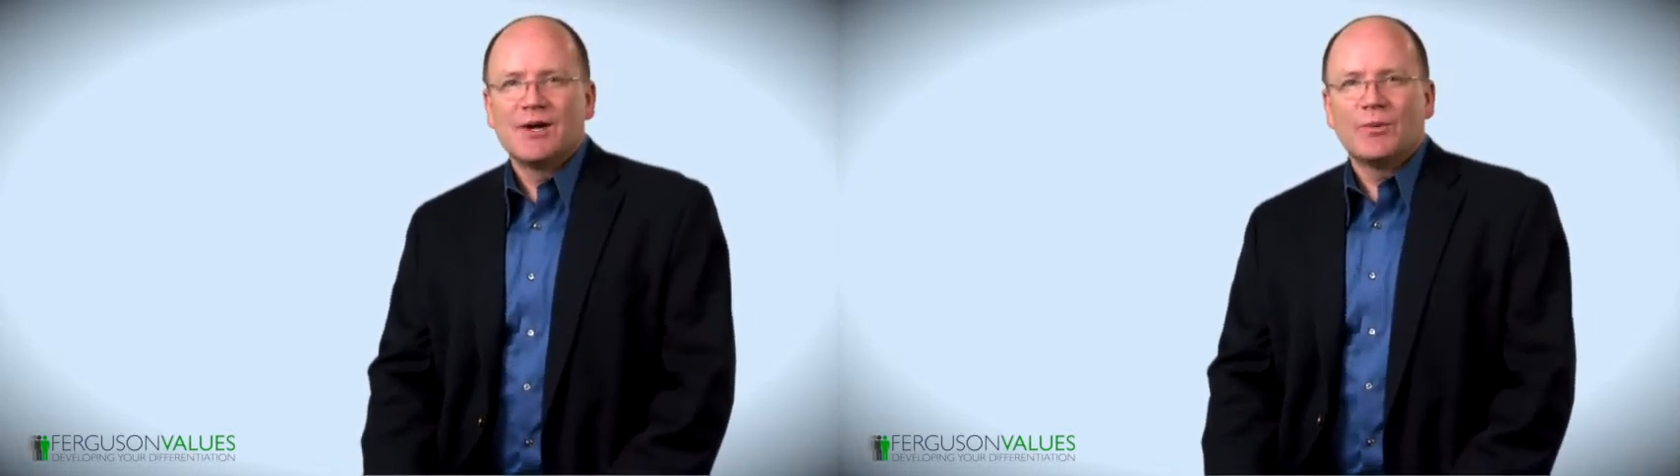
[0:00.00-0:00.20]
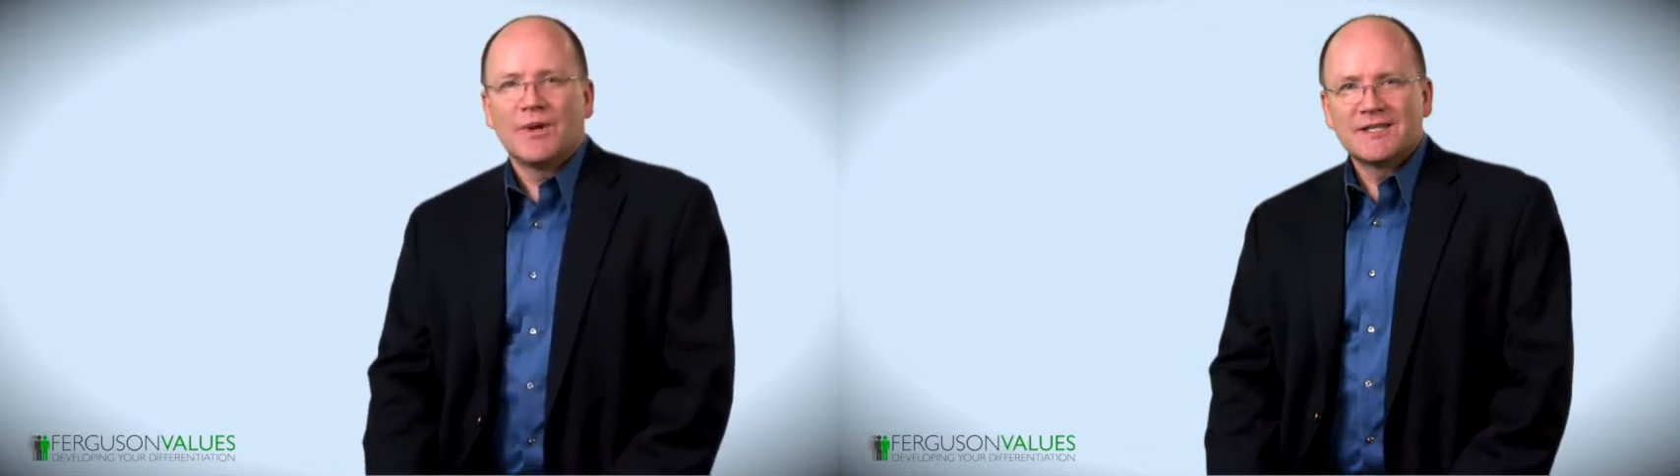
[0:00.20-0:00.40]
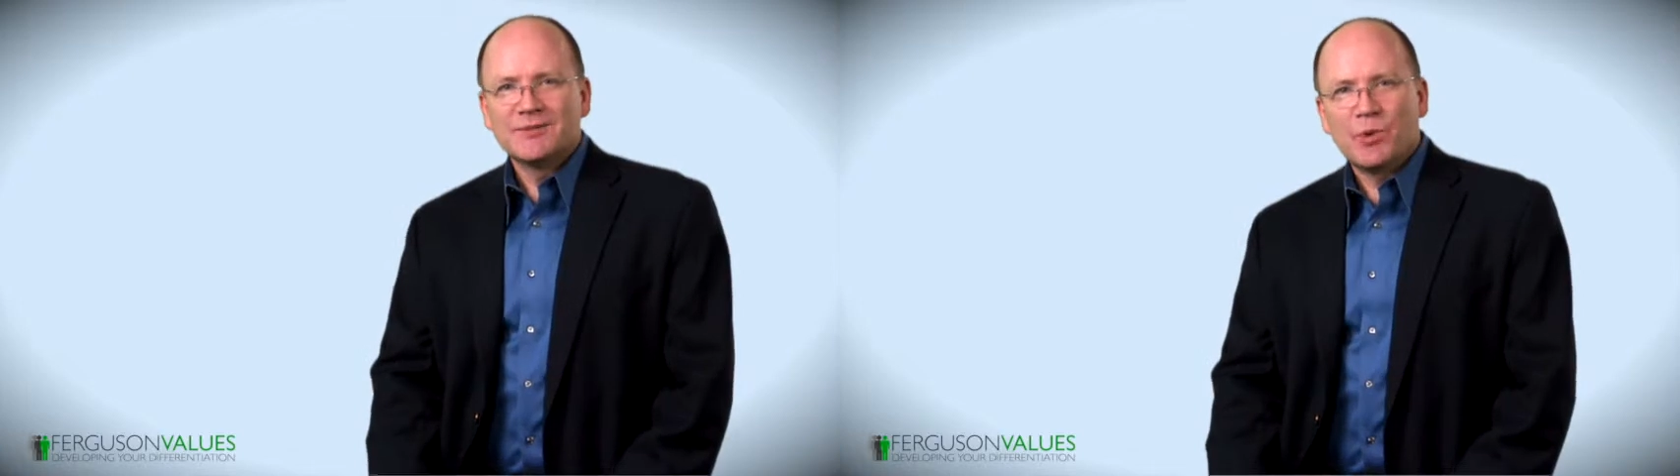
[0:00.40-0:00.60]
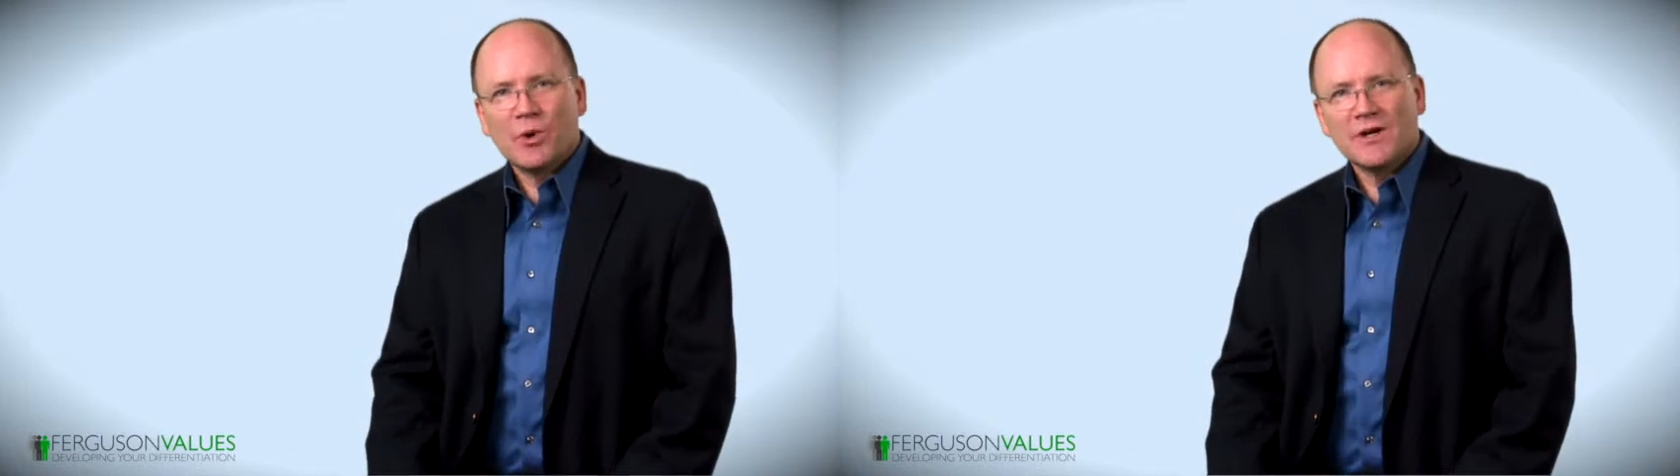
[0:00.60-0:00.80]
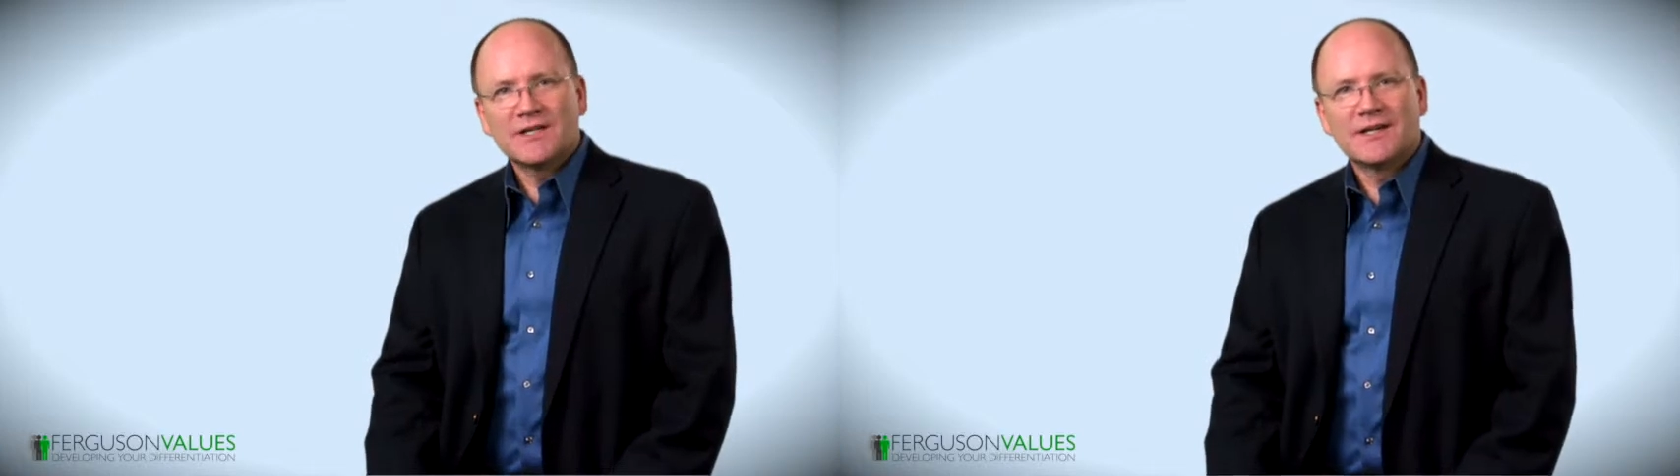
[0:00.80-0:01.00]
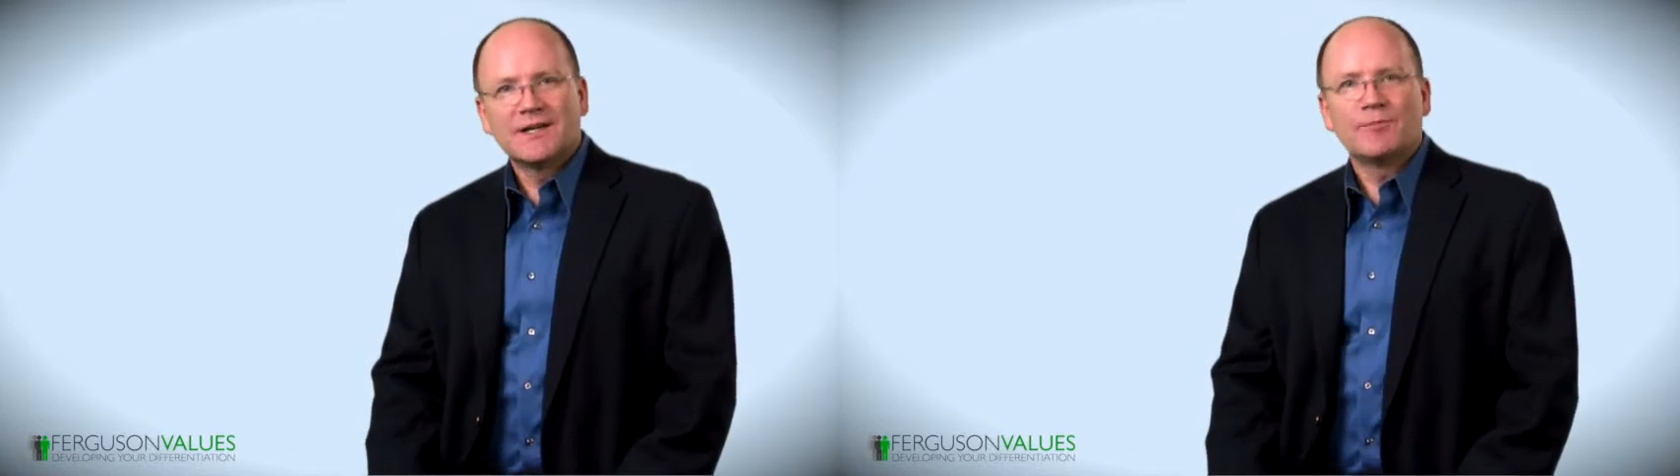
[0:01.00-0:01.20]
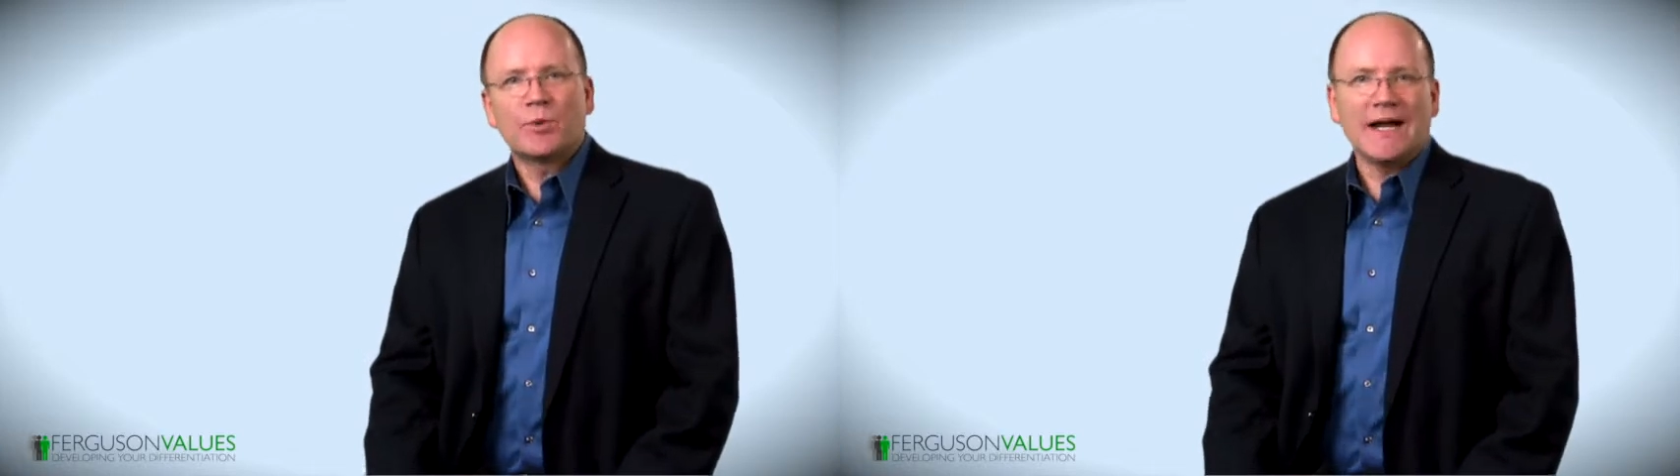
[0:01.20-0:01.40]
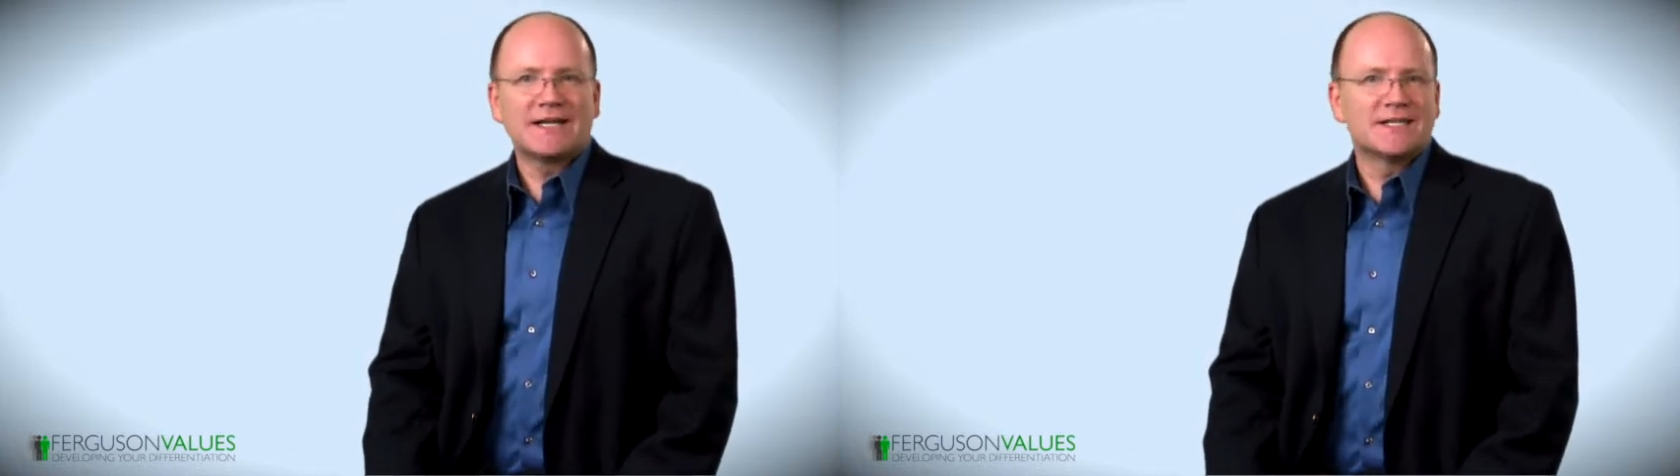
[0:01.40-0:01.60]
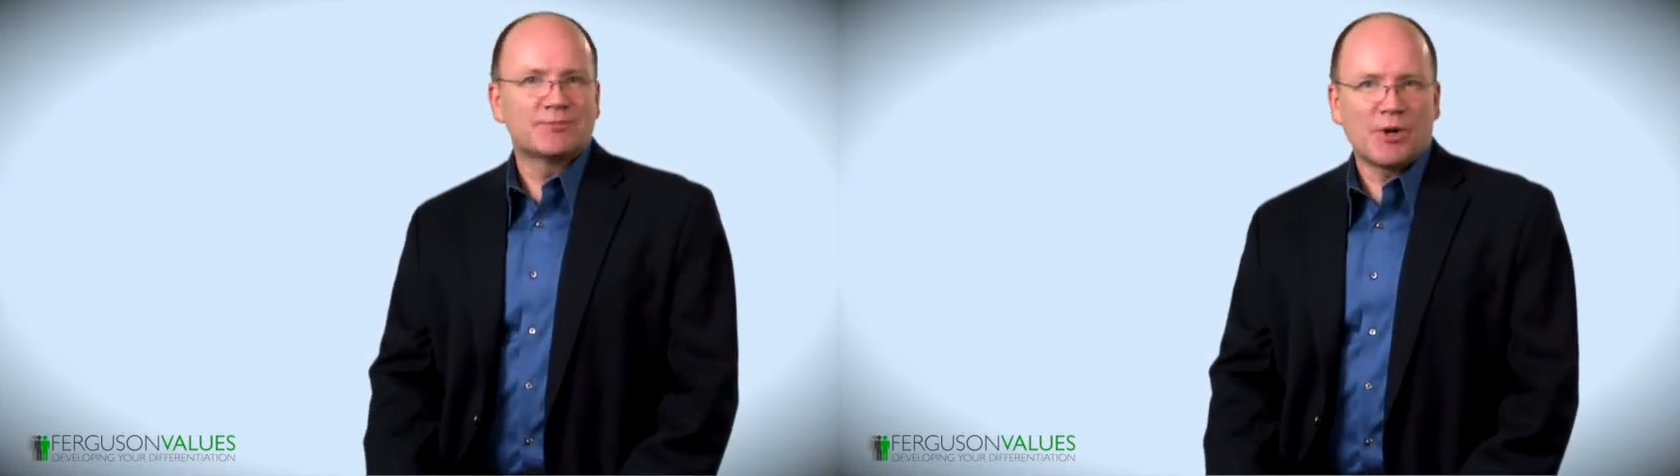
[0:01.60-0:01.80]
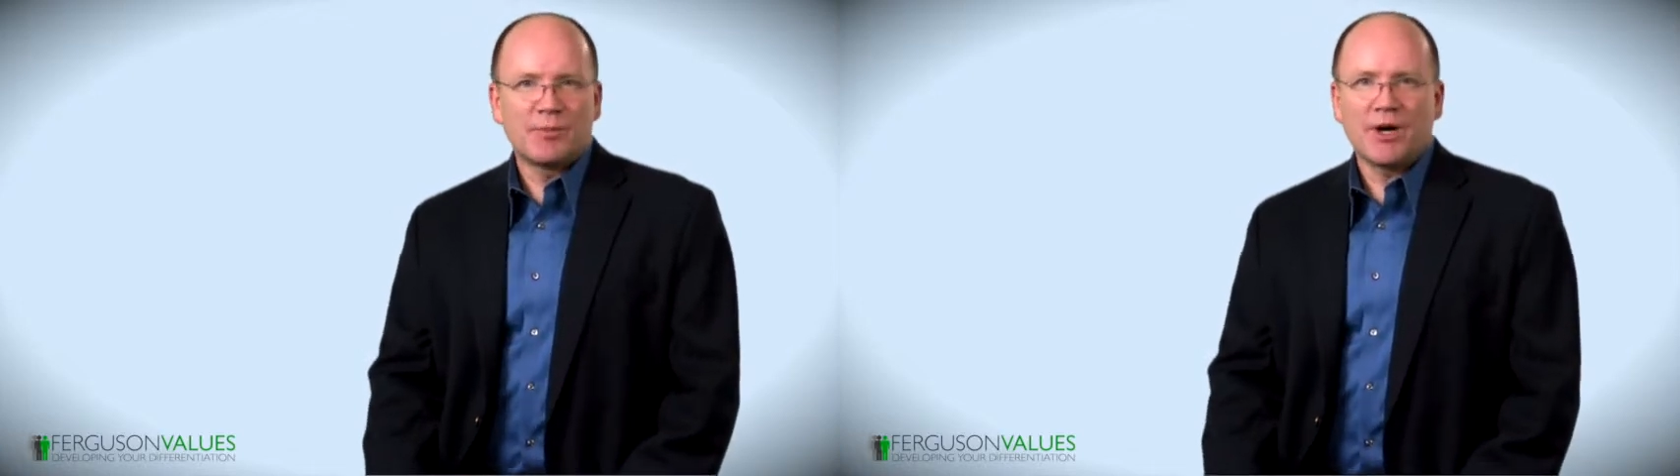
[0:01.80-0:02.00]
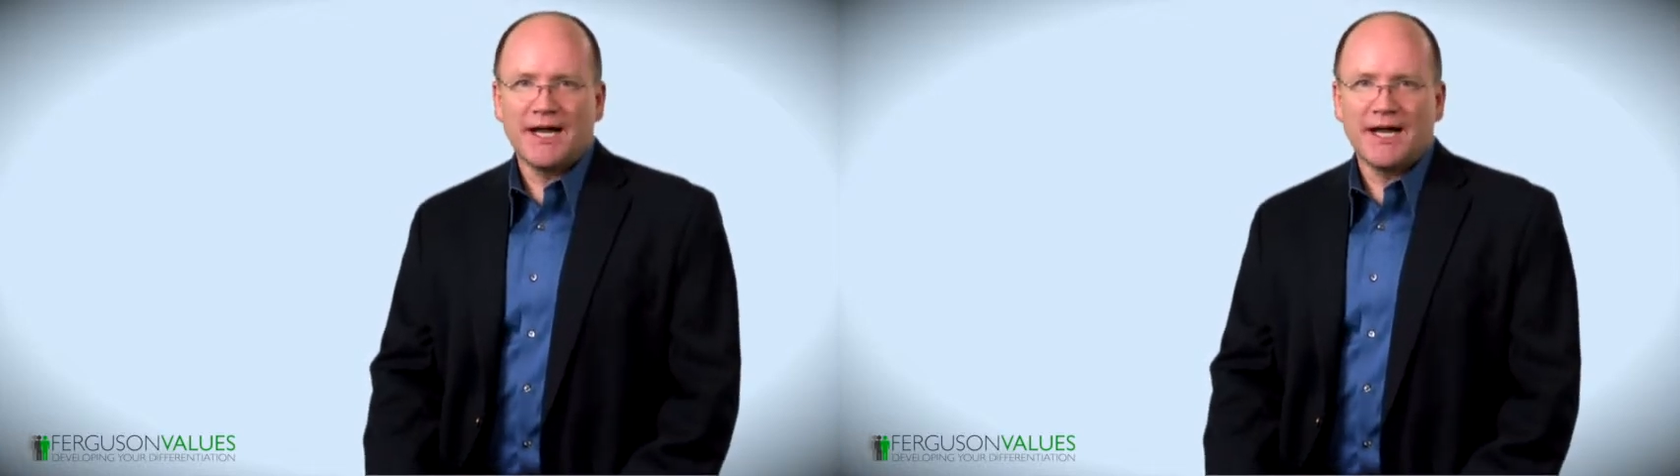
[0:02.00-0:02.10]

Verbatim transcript: While it's important to practice proper